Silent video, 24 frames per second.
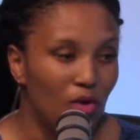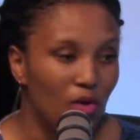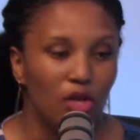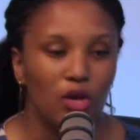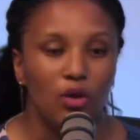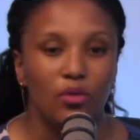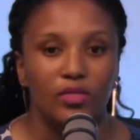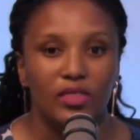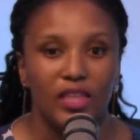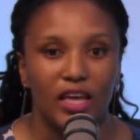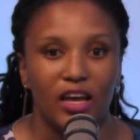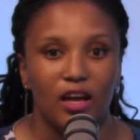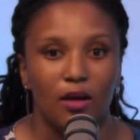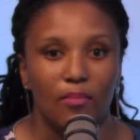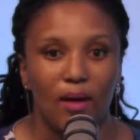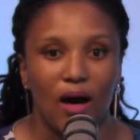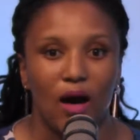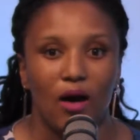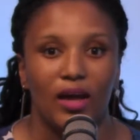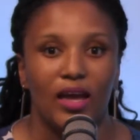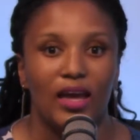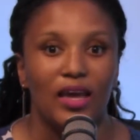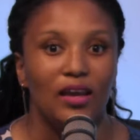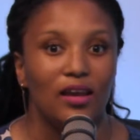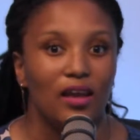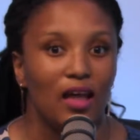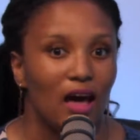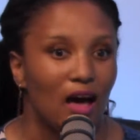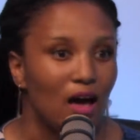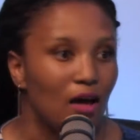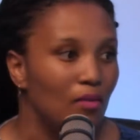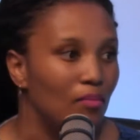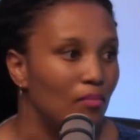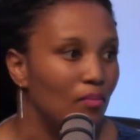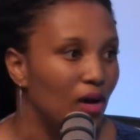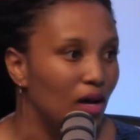When you think about
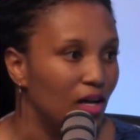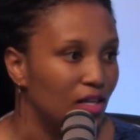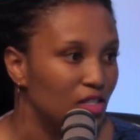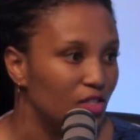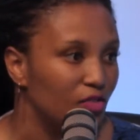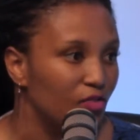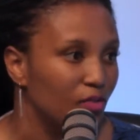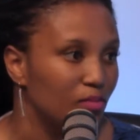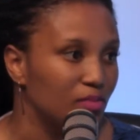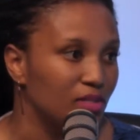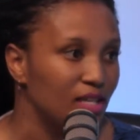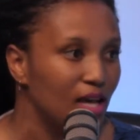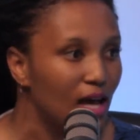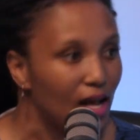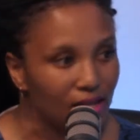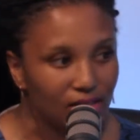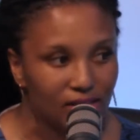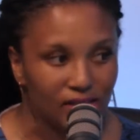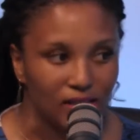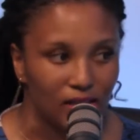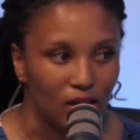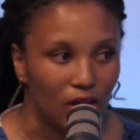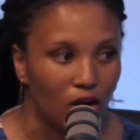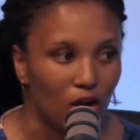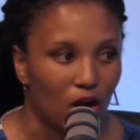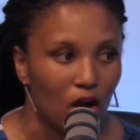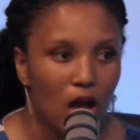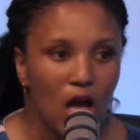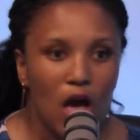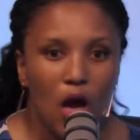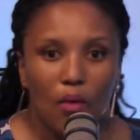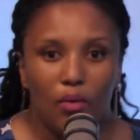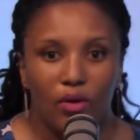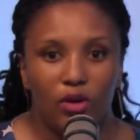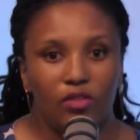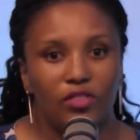Elon Musk from Tesla,
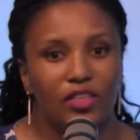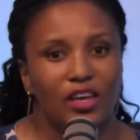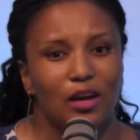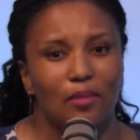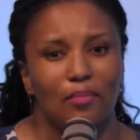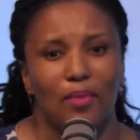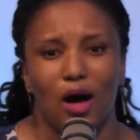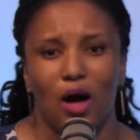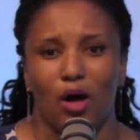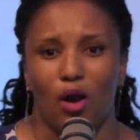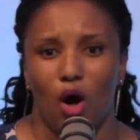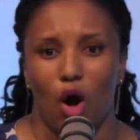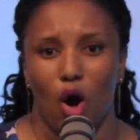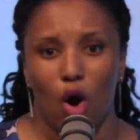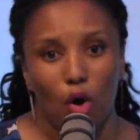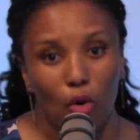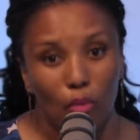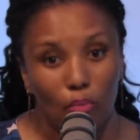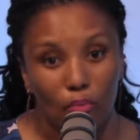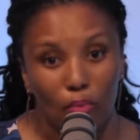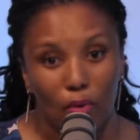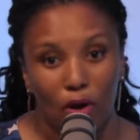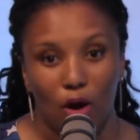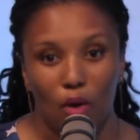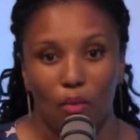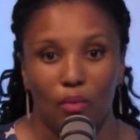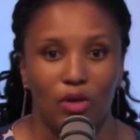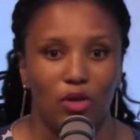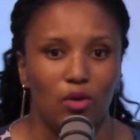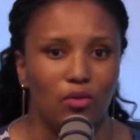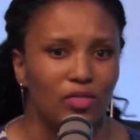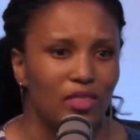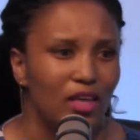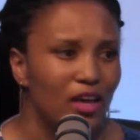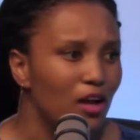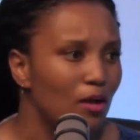when you think about Oprah, when
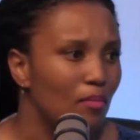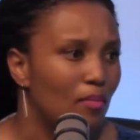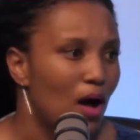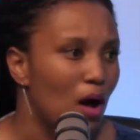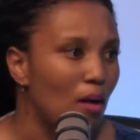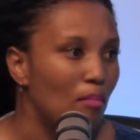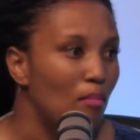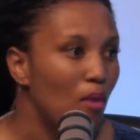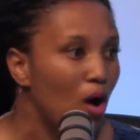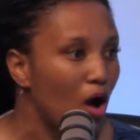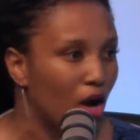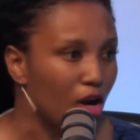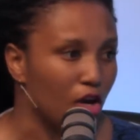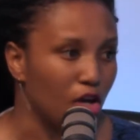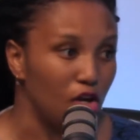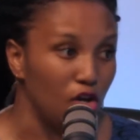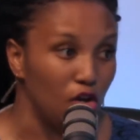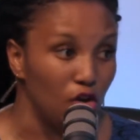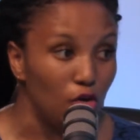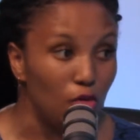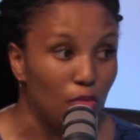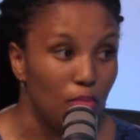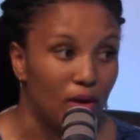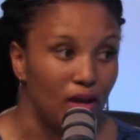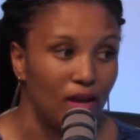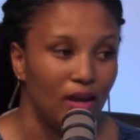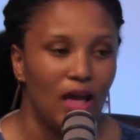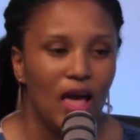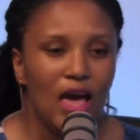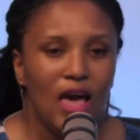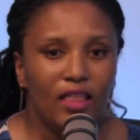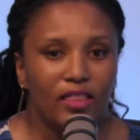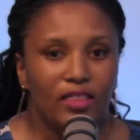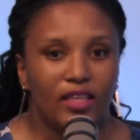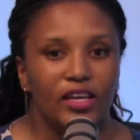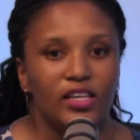you think about Mark Cuban,
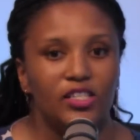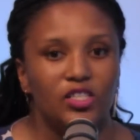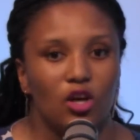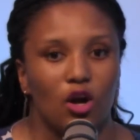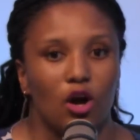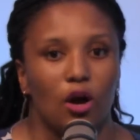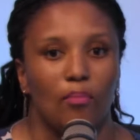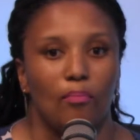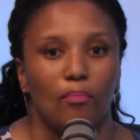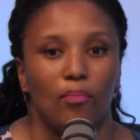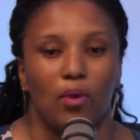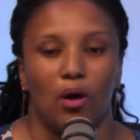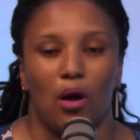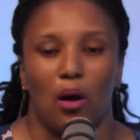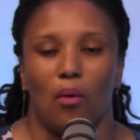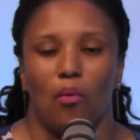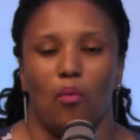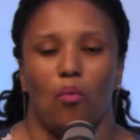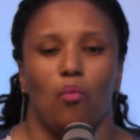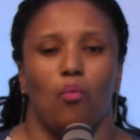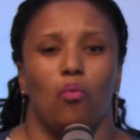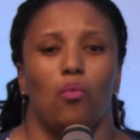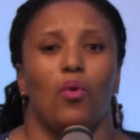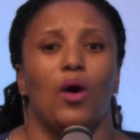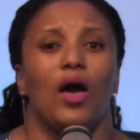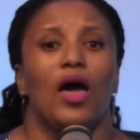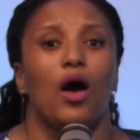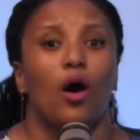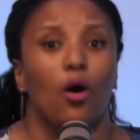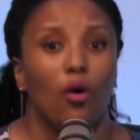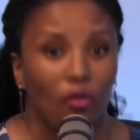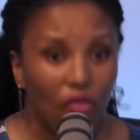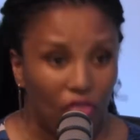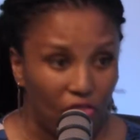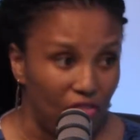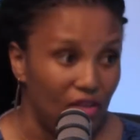these are
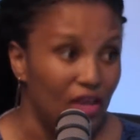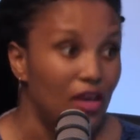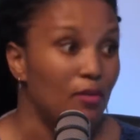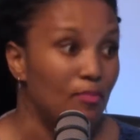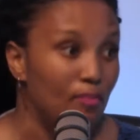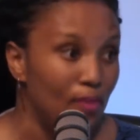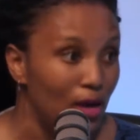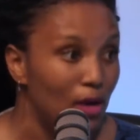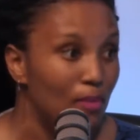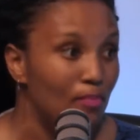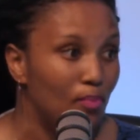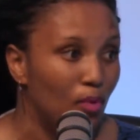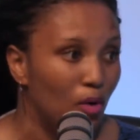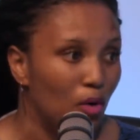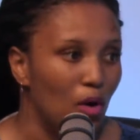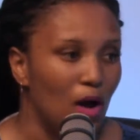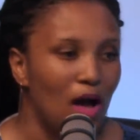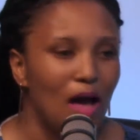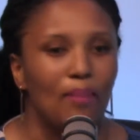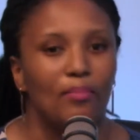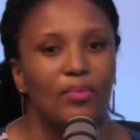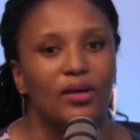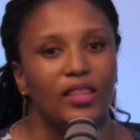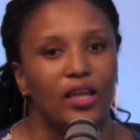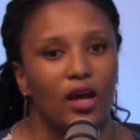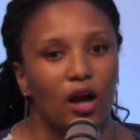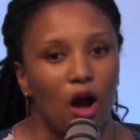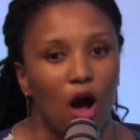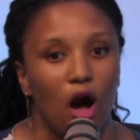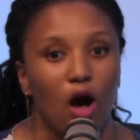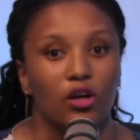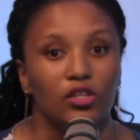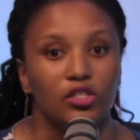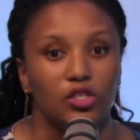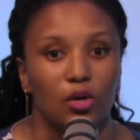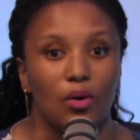wealthy people, but they're
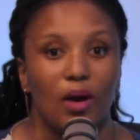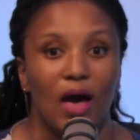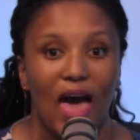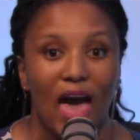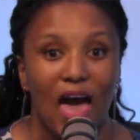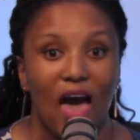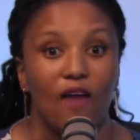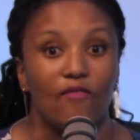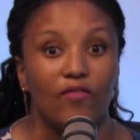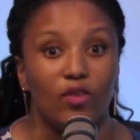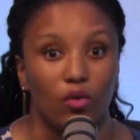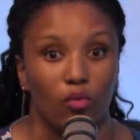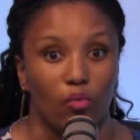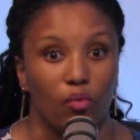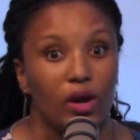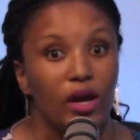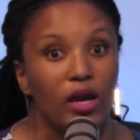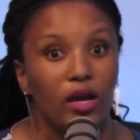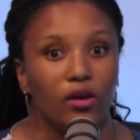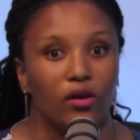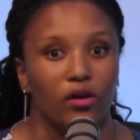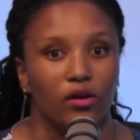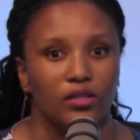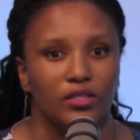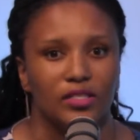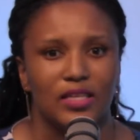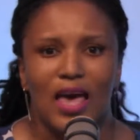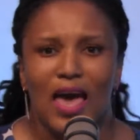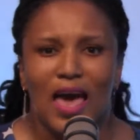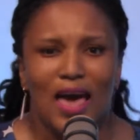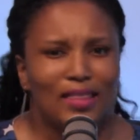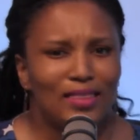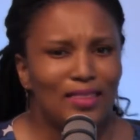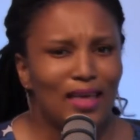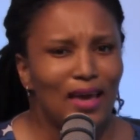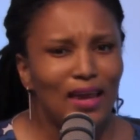also avid readers.
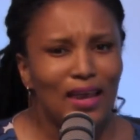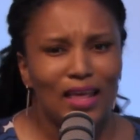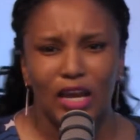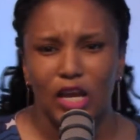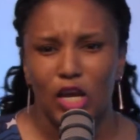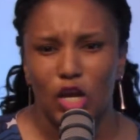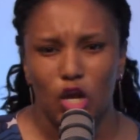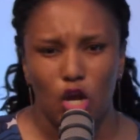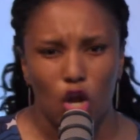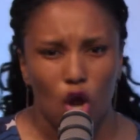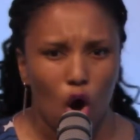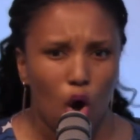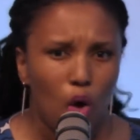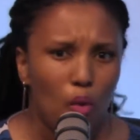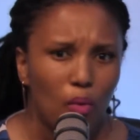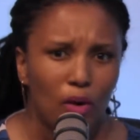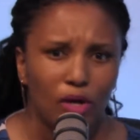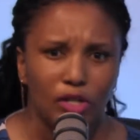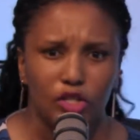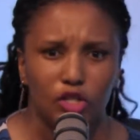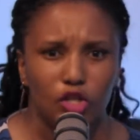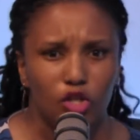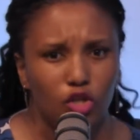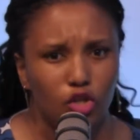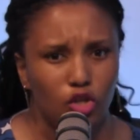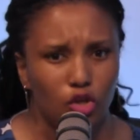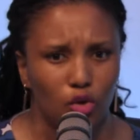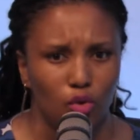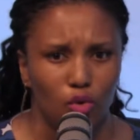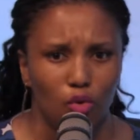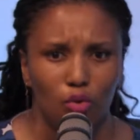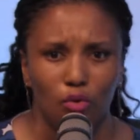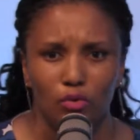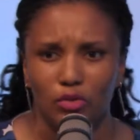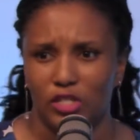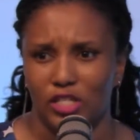They didn't know what to
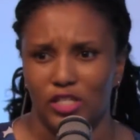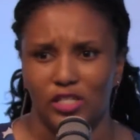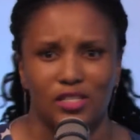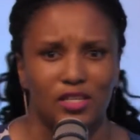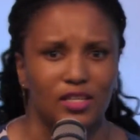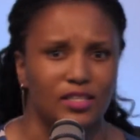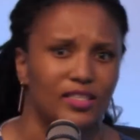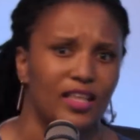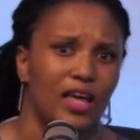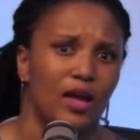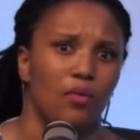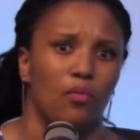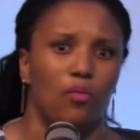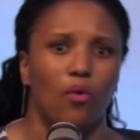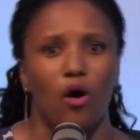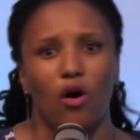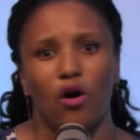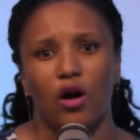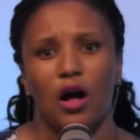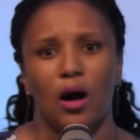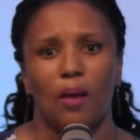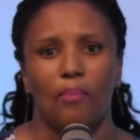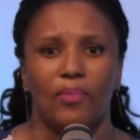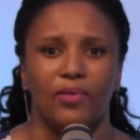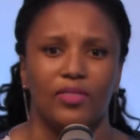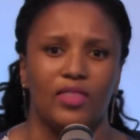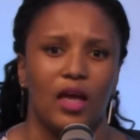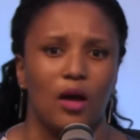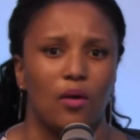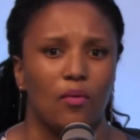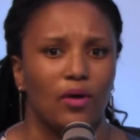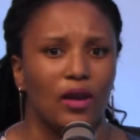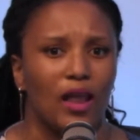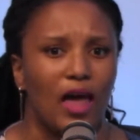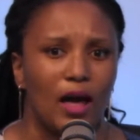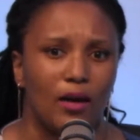do just because they woke up and they
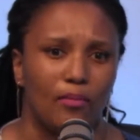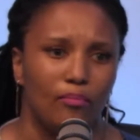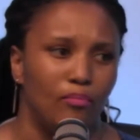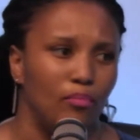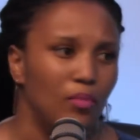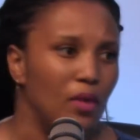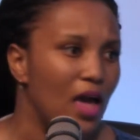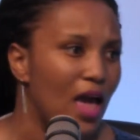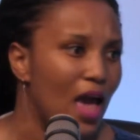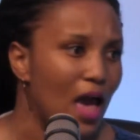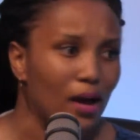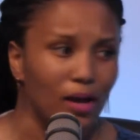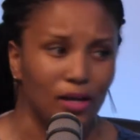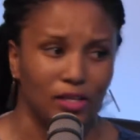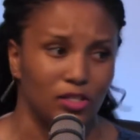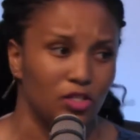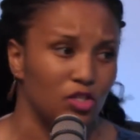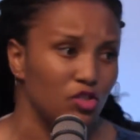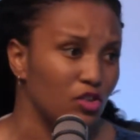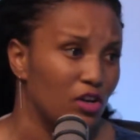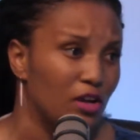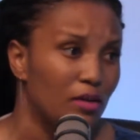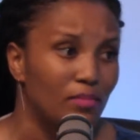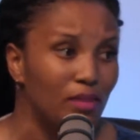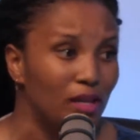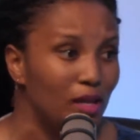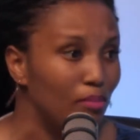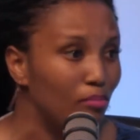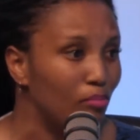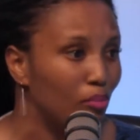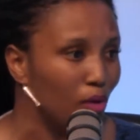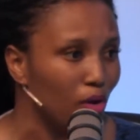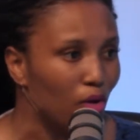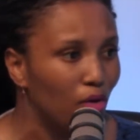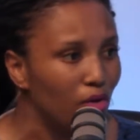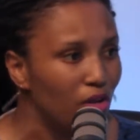were like extremely
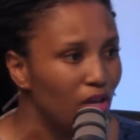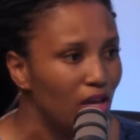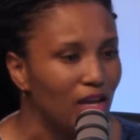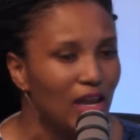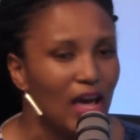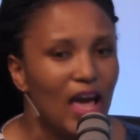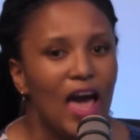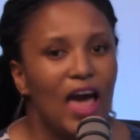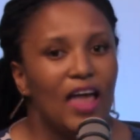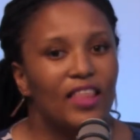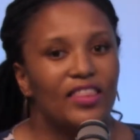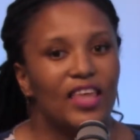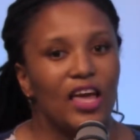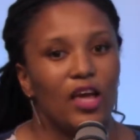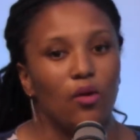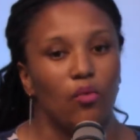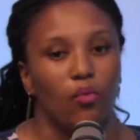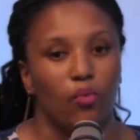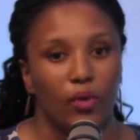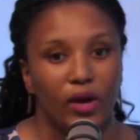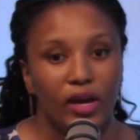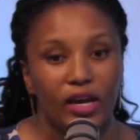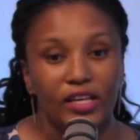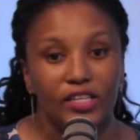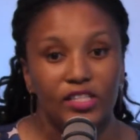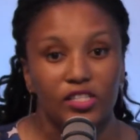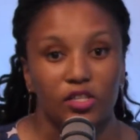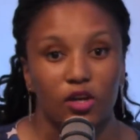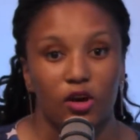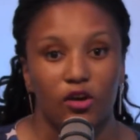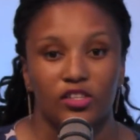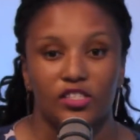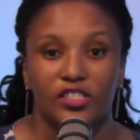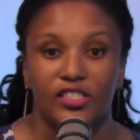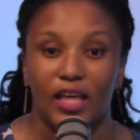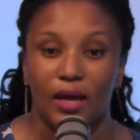brilliant. Yeah. They
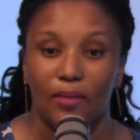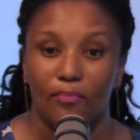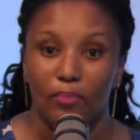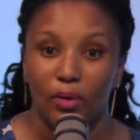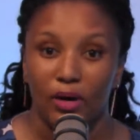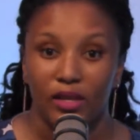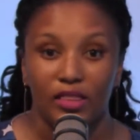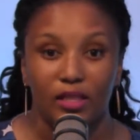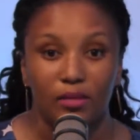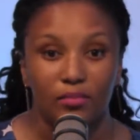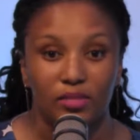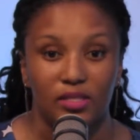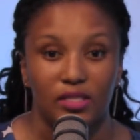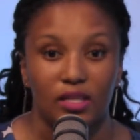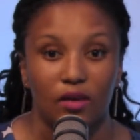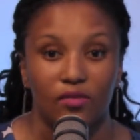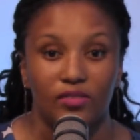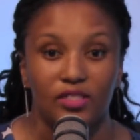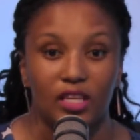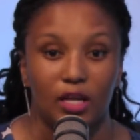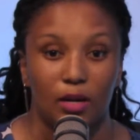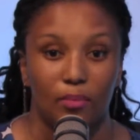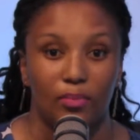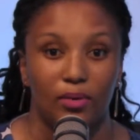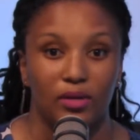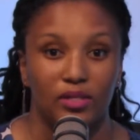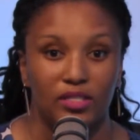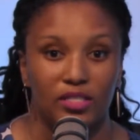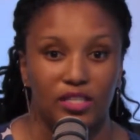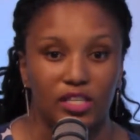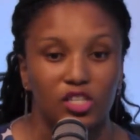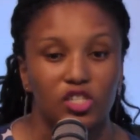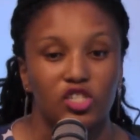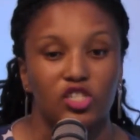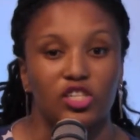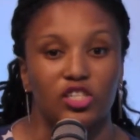researched, they put themselves in a
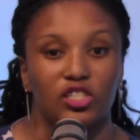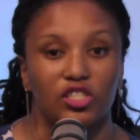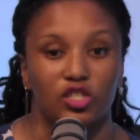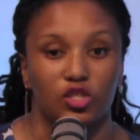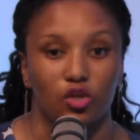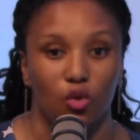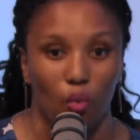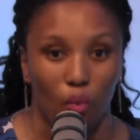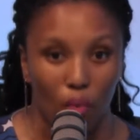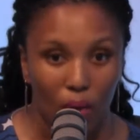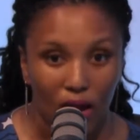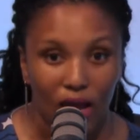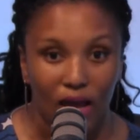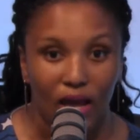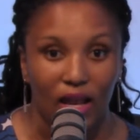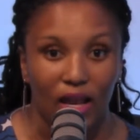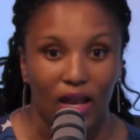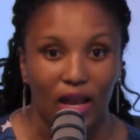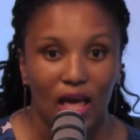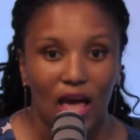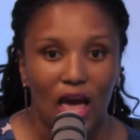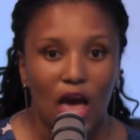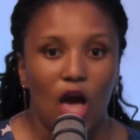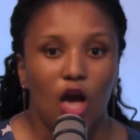position to win.